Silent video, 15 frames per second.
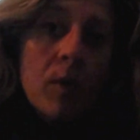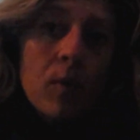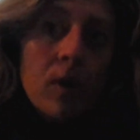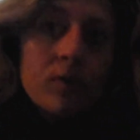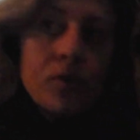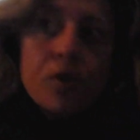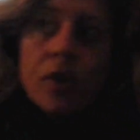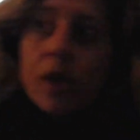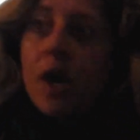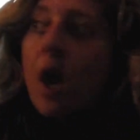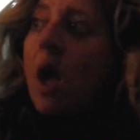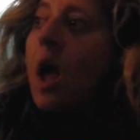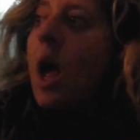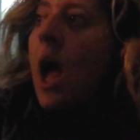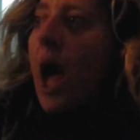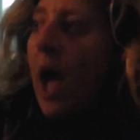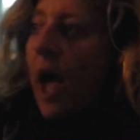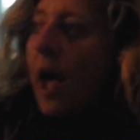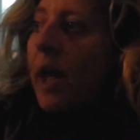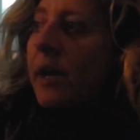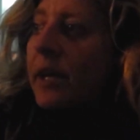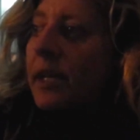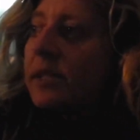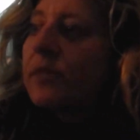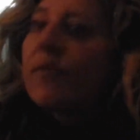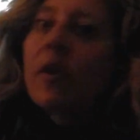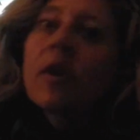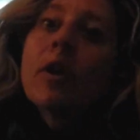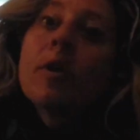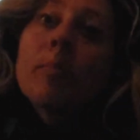Wall Street, and it's
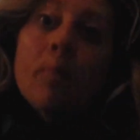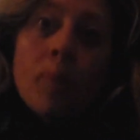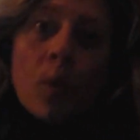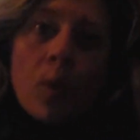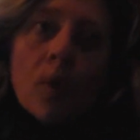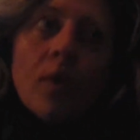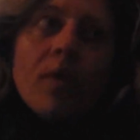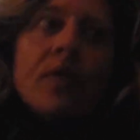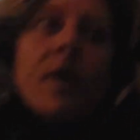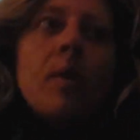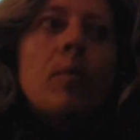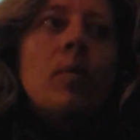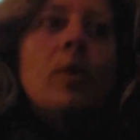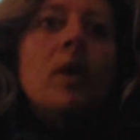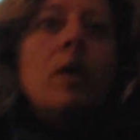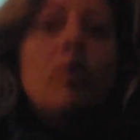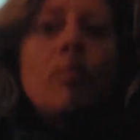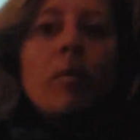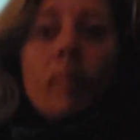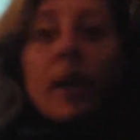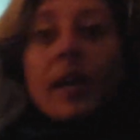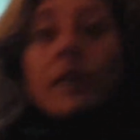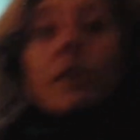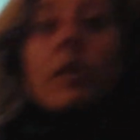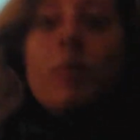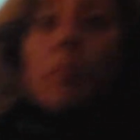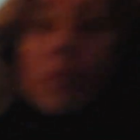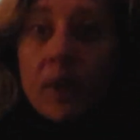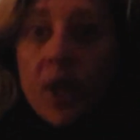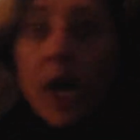very important that we remain
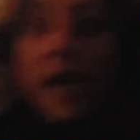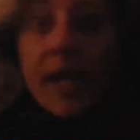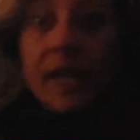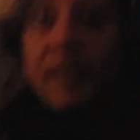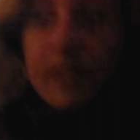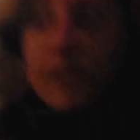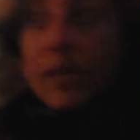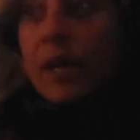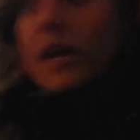compliant,